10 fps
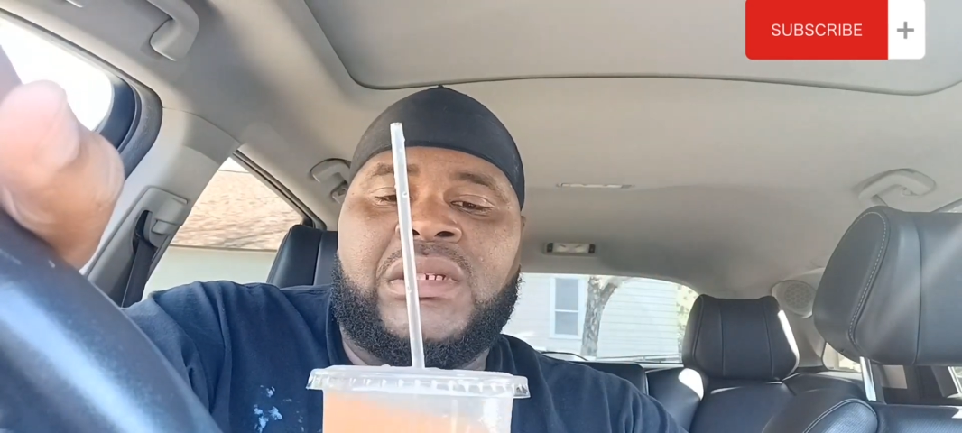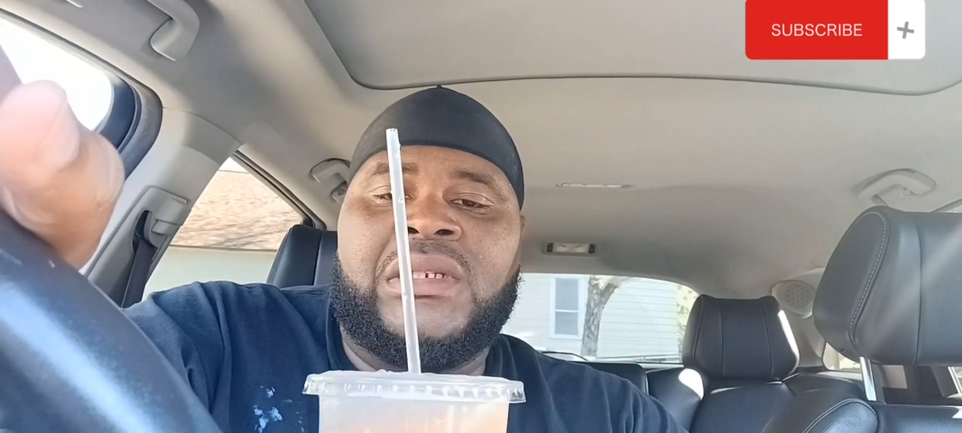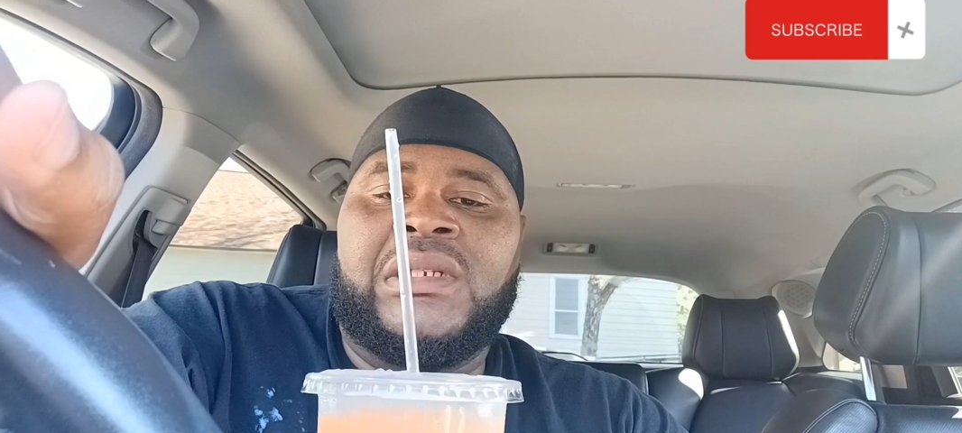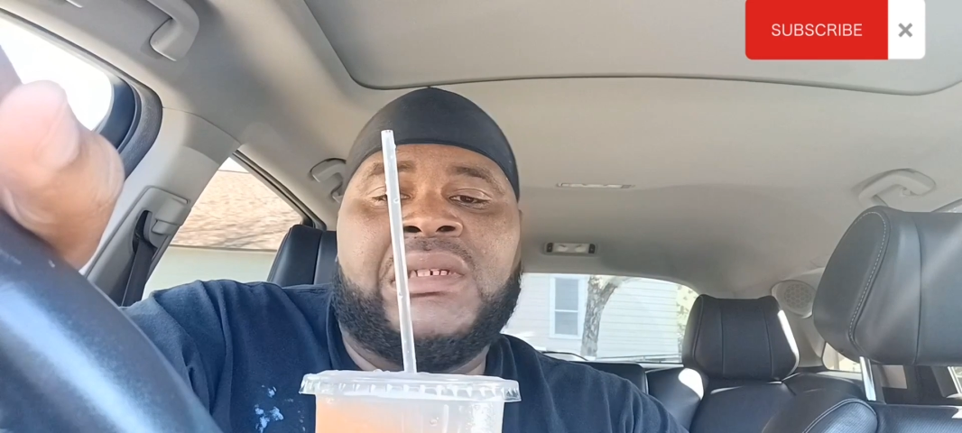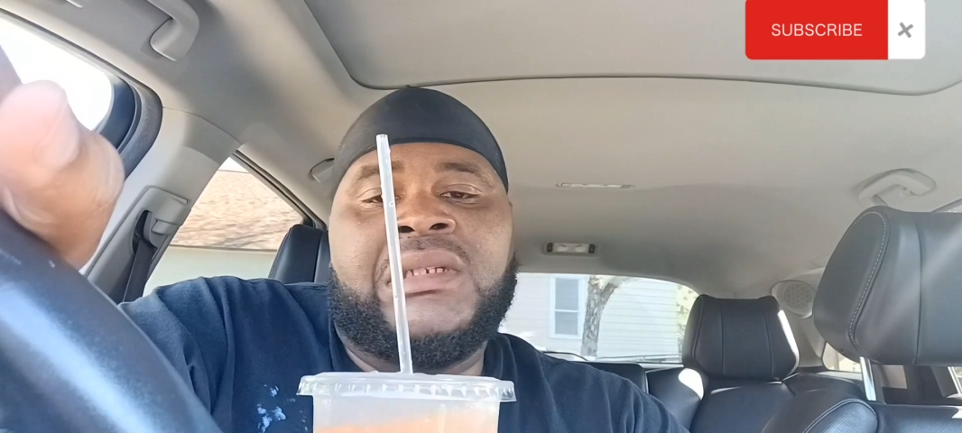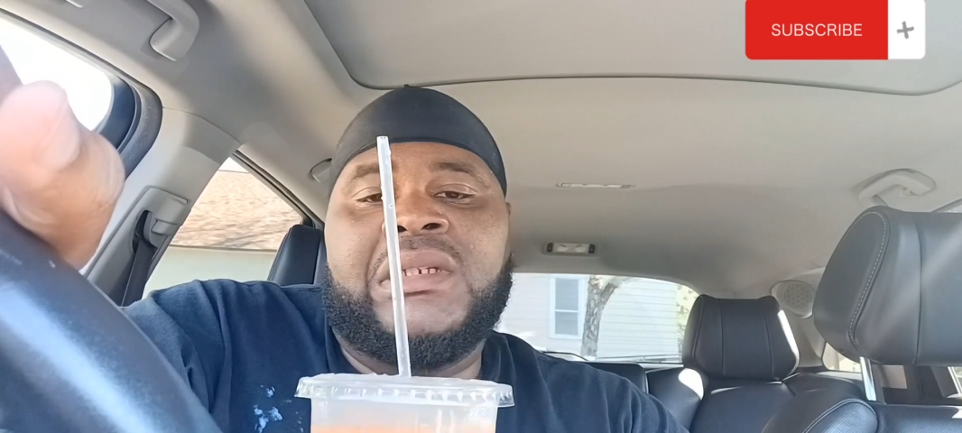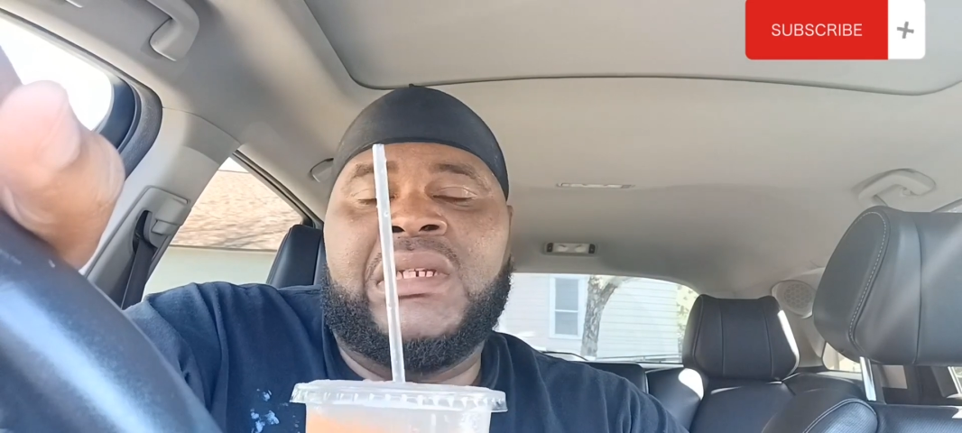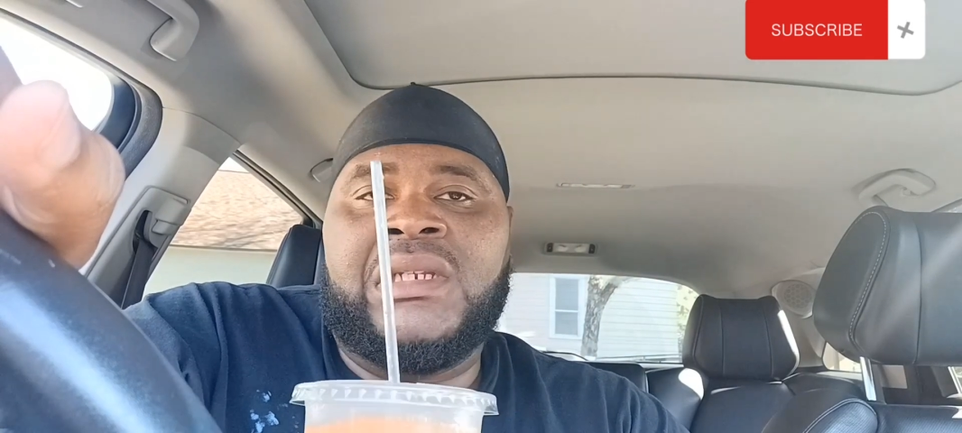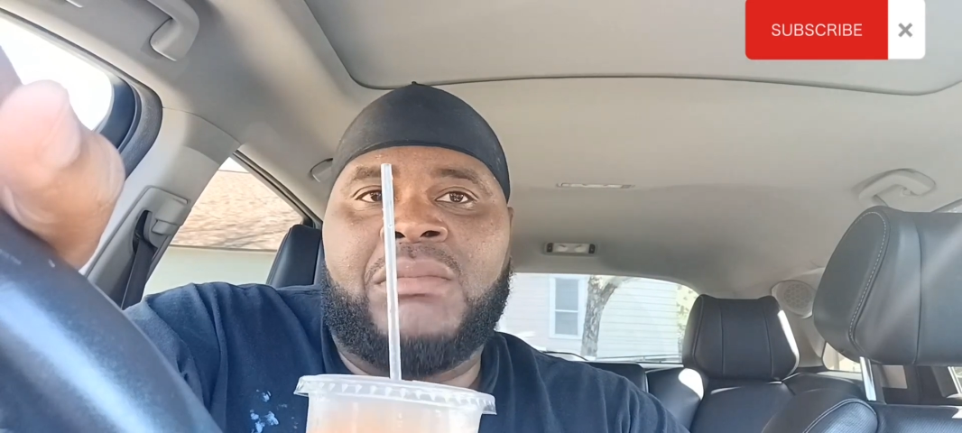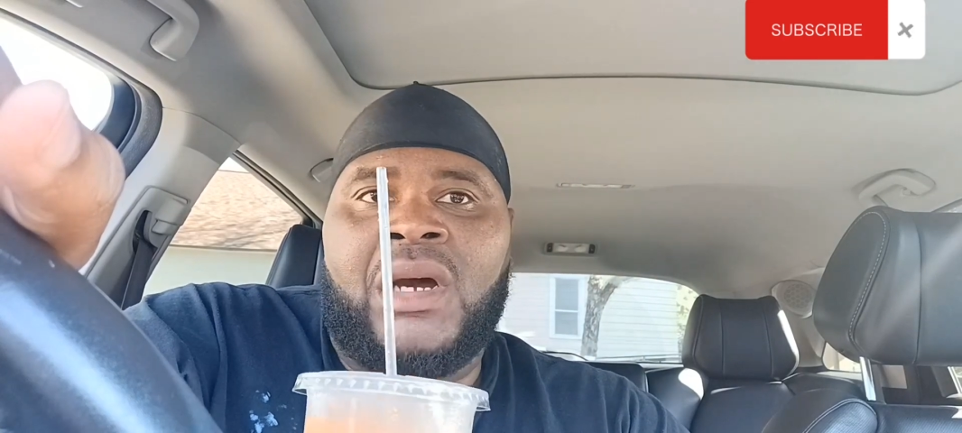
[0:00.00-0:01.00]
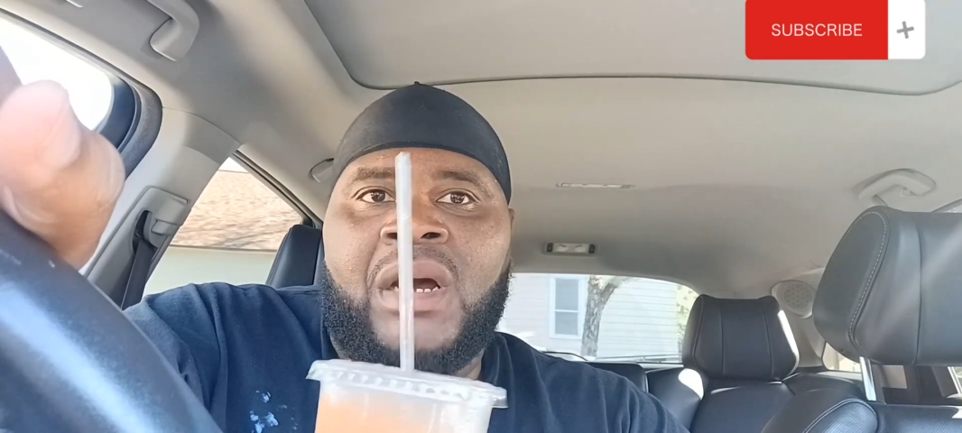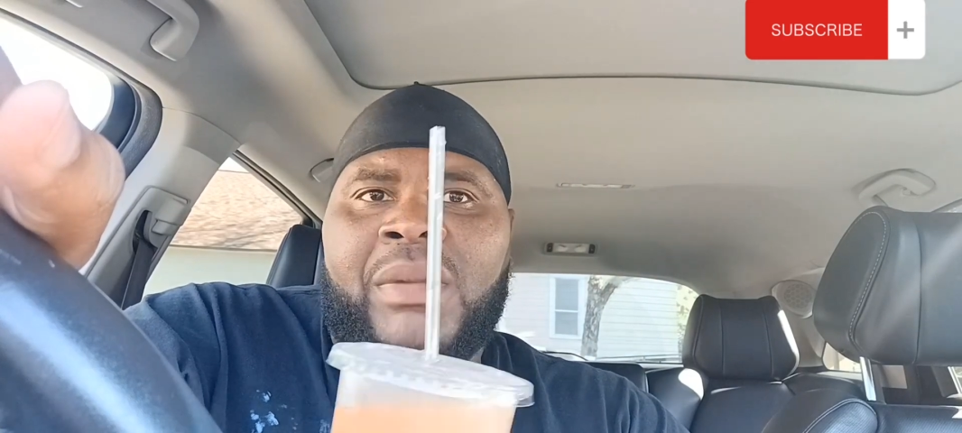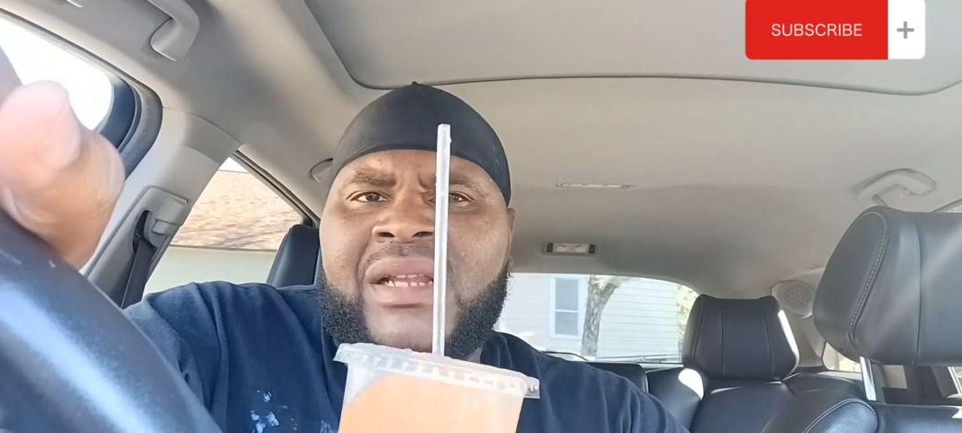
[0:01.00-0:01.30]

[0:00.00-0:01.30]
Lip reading: didn't hit the mark.